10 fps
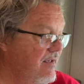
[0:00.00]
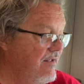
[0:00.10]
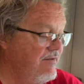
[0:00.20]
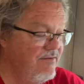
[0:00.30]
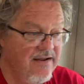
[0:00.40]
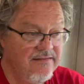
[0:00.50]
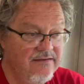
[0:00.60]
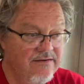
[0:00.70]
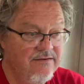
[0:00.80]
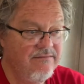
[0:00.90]
and you're out
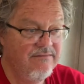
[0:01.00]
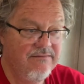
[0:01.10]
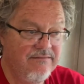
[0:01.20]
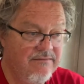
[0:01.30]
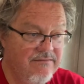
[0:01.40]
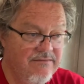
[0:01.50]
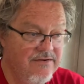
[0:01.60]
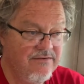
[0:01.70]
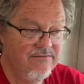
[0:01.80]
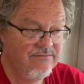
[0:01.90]
there, you
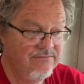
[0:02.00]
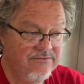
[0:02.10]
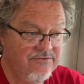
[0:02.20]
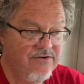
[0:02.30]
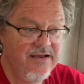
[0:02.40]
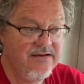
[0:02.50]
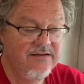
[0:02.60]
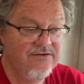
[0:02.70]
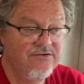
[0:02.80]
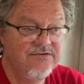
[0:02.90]
know, trying to
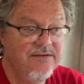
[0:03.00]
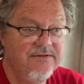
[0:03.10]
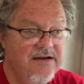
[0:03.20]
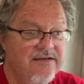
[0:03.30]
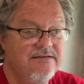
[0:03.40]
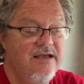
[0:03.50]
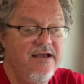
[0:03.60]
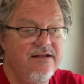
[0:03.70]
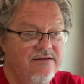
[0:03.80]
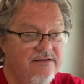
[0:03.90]
do something
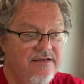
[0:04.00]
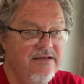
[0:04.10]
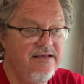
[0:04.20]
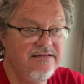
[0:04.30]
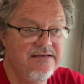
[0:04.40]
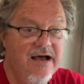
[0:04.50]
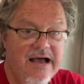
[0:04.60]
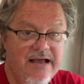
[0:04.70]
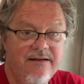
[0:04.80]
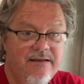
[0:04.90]
outside, it, it's
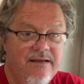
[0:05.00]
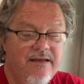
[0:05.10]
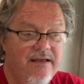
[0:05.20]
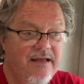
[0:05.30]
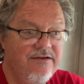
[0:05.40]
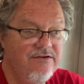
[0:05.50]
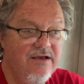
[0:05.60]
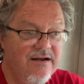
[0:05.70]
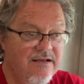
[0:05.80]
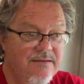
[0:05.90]
hot. And you
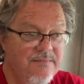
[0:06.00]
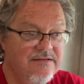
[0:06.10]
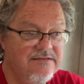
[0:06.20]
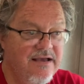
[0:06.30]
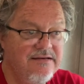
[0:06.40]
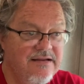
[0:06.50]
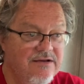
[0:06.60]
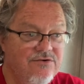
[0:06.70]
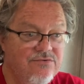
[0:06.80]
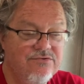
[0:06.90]
got to come inside and take
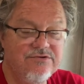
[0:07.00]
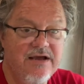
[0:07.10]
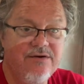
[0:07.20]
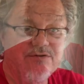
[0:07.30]
a cool shower to